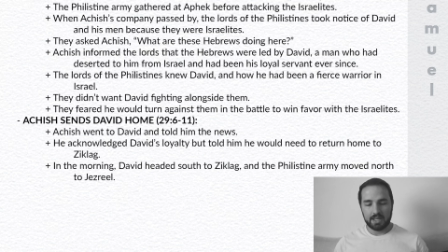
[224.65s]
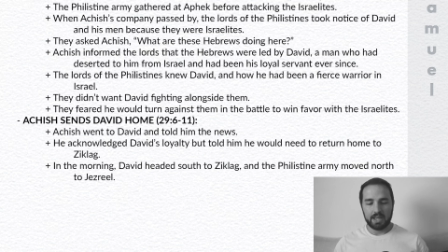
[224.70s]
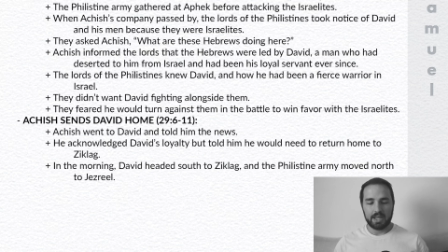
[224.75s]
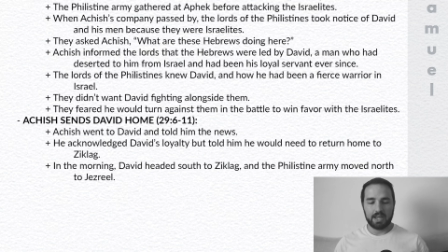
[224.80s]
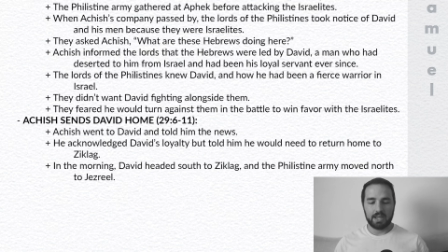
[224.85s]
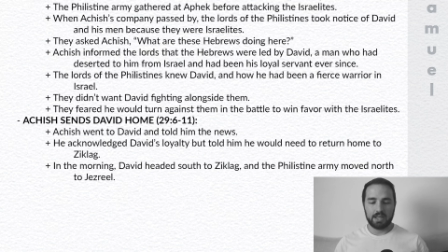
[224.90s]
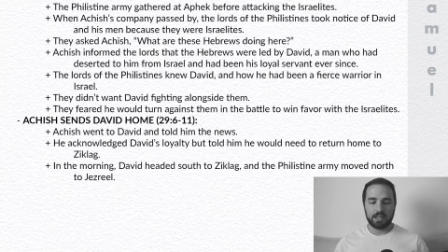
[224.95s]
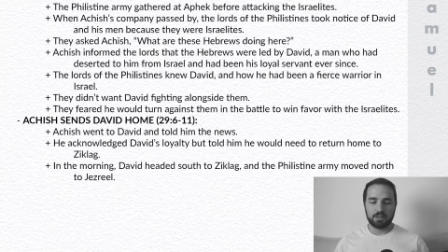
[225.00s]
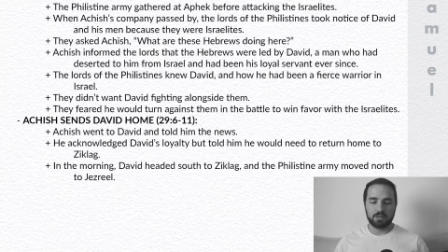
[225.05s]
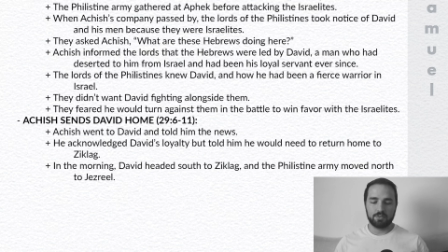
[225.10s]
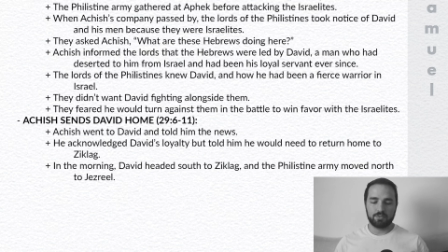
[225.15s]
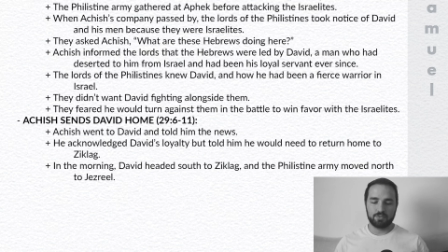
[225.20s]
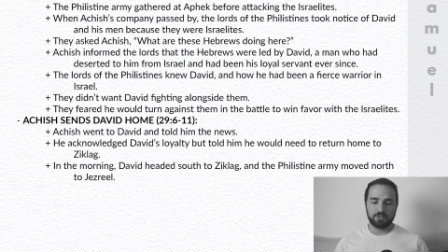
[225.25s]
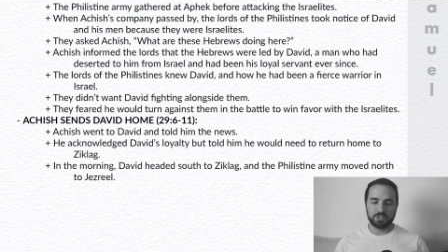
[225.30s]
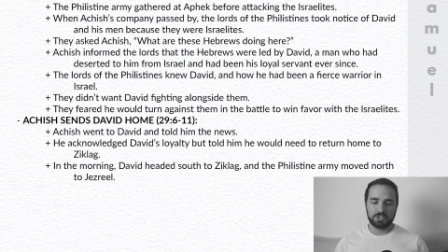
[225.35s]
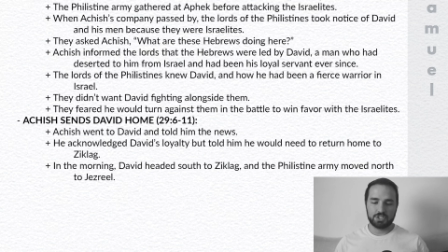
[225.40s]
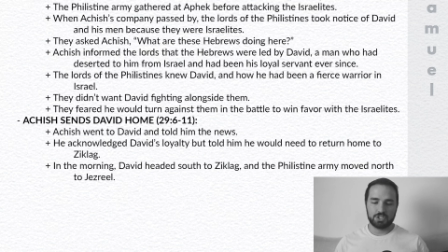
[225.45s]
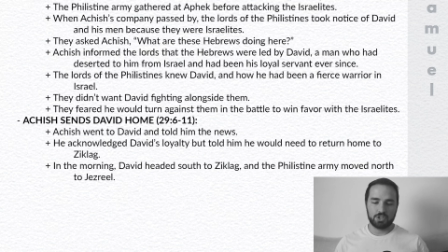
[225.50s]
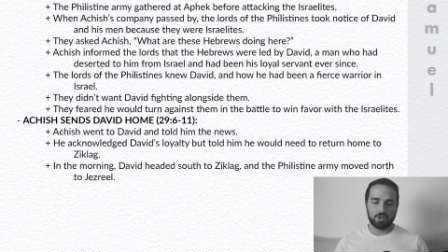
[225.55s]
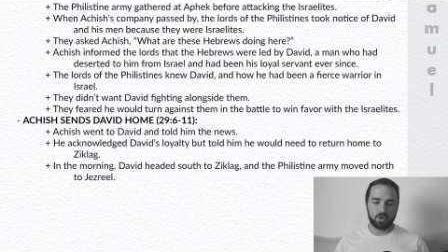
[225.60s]
and the
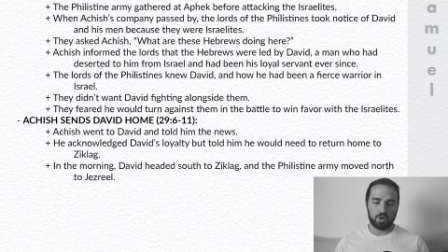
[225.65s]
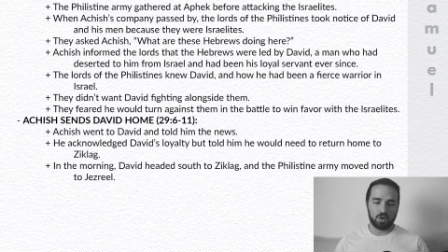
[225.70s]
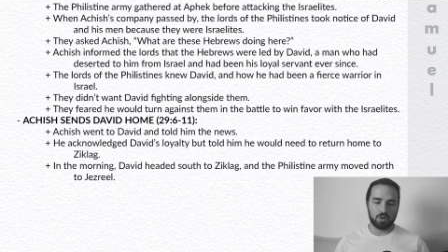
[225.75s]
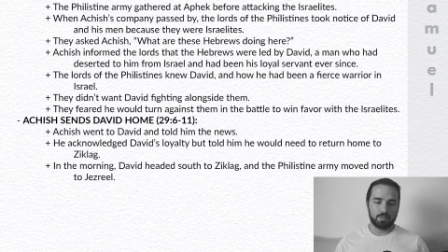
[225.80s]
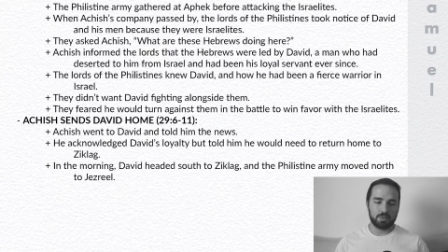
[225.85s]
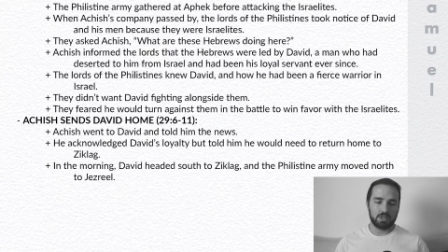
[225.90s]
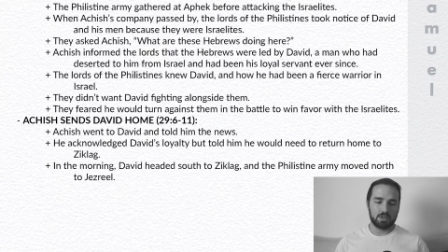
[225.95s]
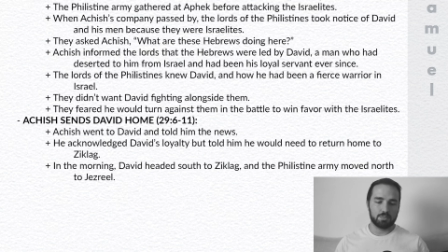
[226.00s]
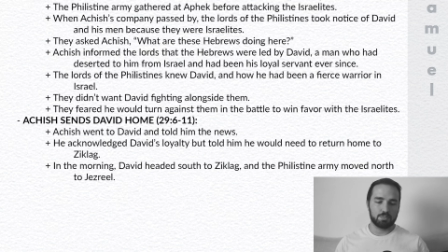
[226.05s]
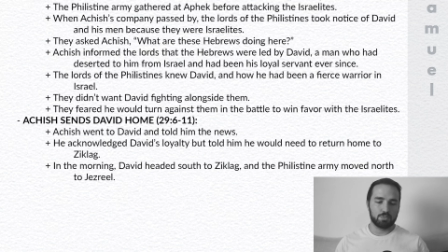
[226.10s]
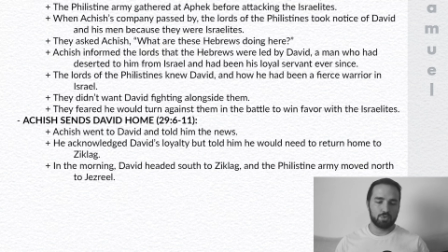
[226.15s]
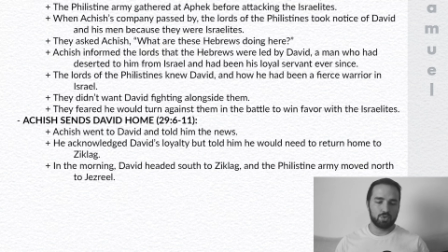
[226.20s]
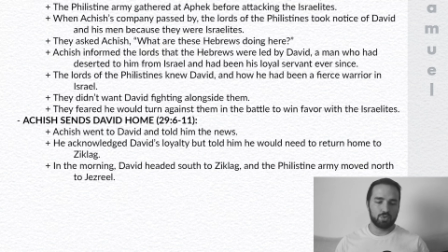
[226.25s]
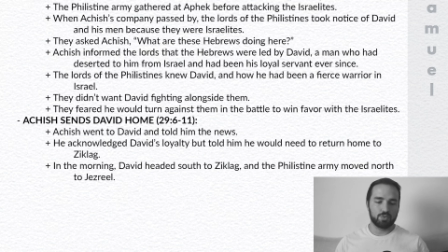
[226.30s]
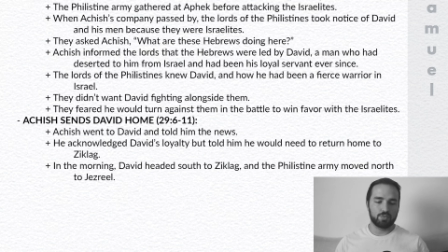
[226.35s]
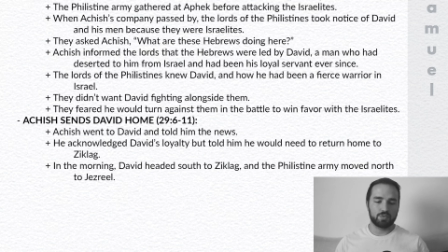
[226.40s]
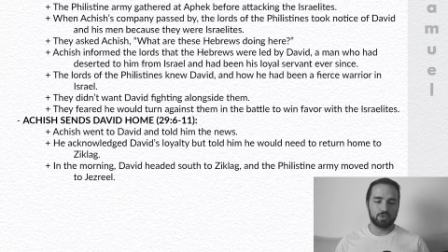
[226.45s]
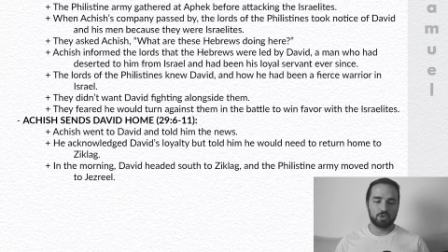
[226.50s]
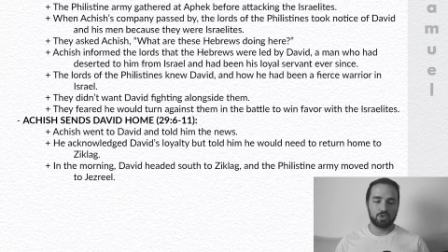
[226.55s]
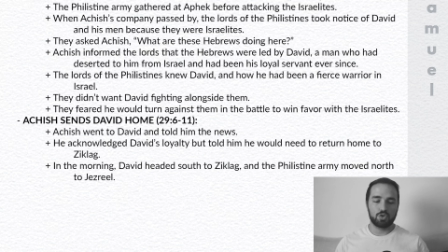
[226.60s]
Philistine army
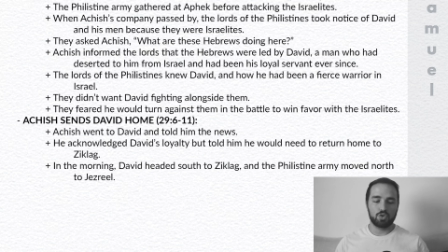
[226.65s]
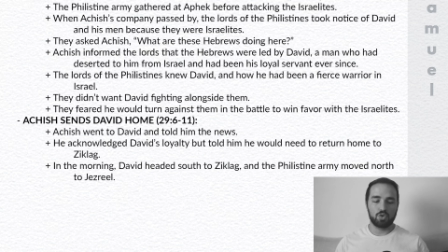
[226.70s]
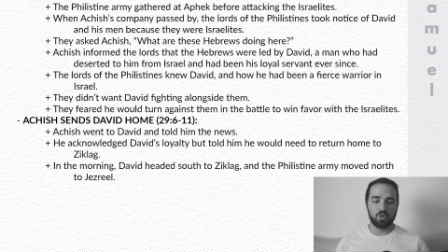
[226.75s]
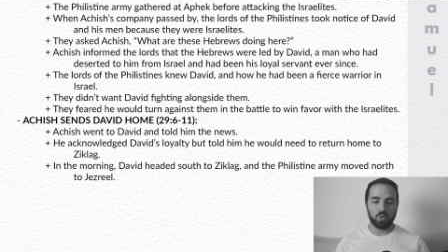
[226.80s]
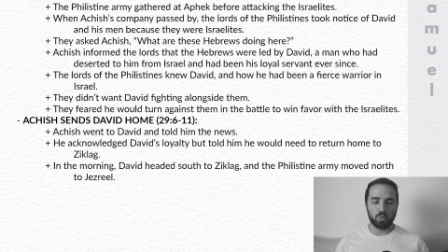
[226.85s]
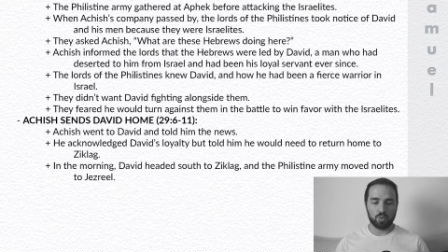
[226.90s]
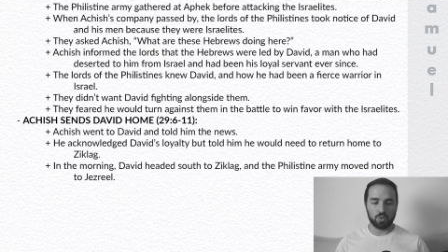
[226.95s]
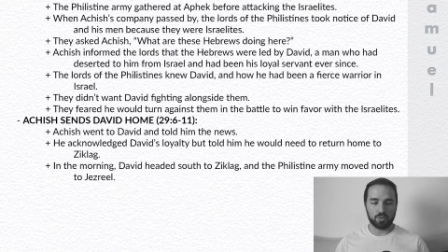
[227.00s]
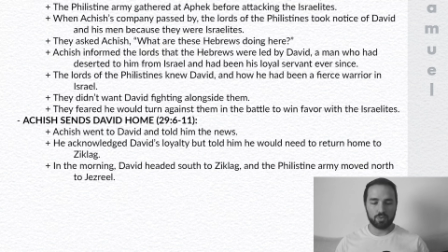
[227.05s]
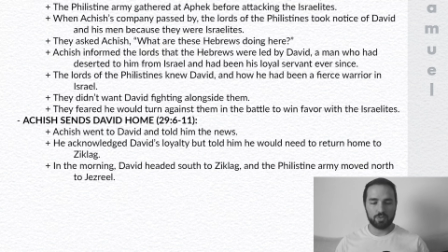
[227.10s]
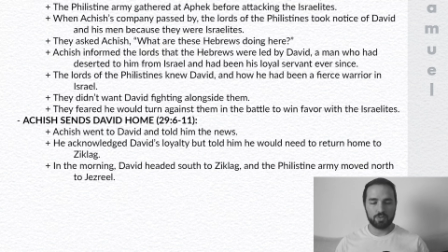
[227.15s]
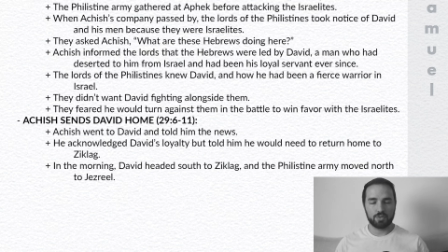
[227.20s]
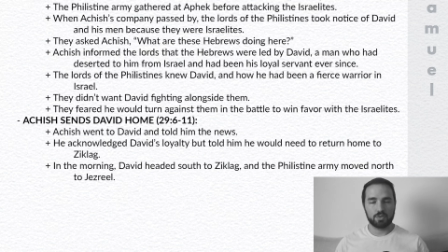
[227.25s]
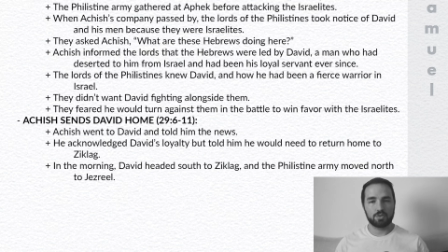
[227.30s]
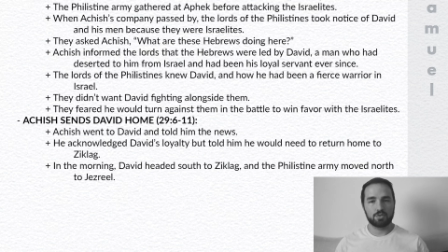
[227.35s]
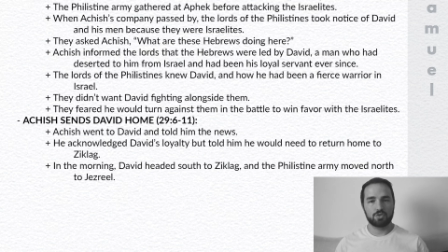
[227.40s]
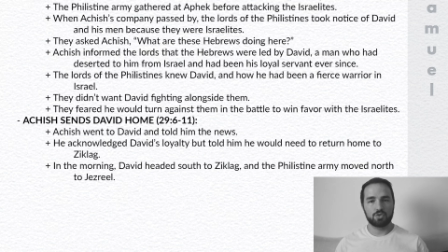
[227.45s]
moved north